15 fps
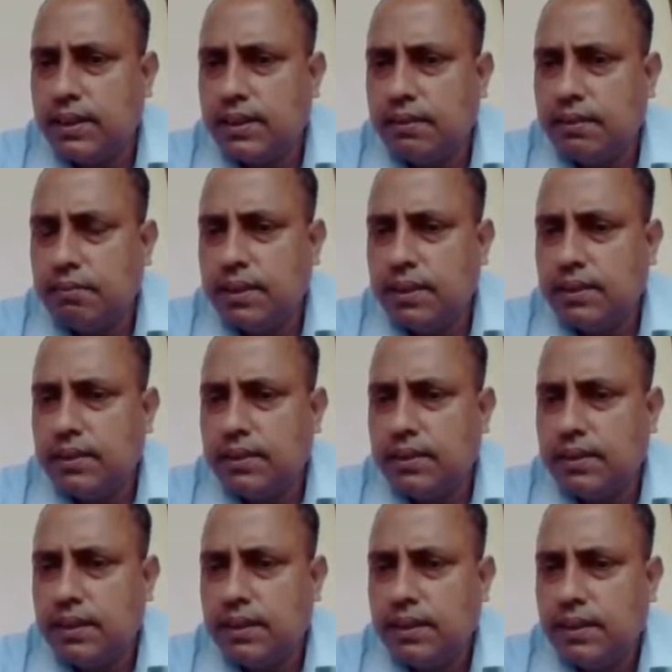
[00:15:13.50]
Means
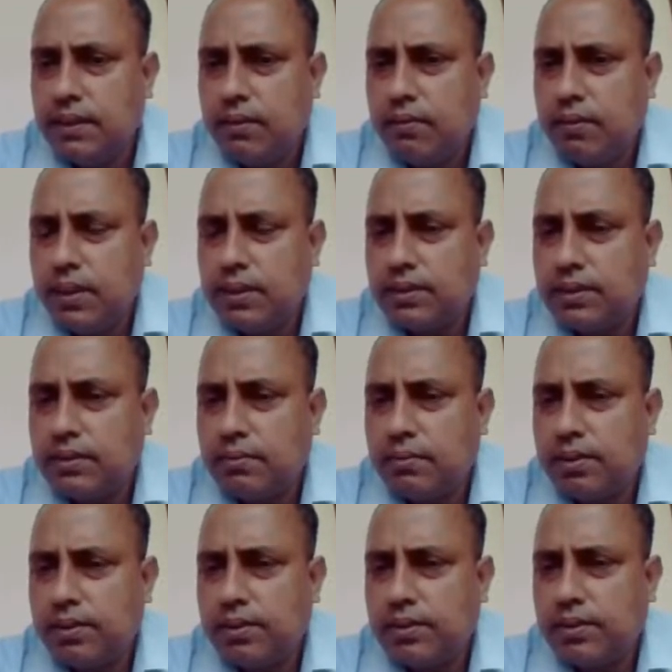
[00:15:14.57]
one
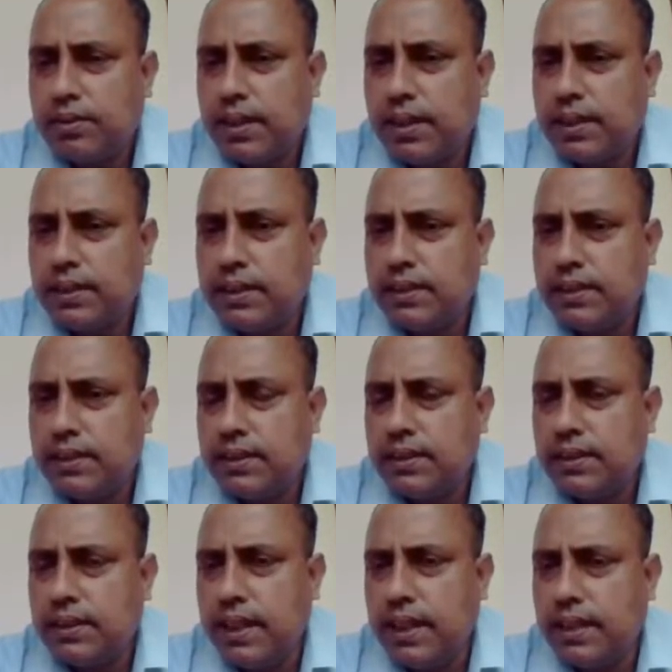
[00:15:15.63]
small square is
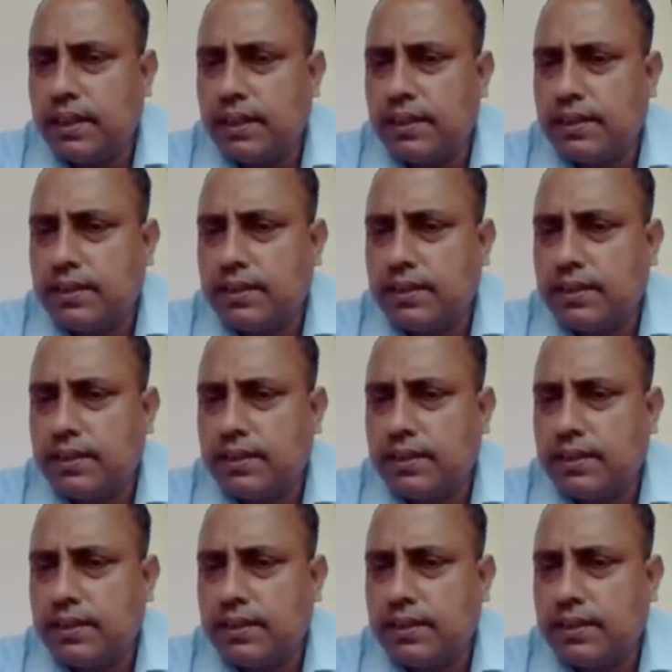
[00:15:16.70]
10.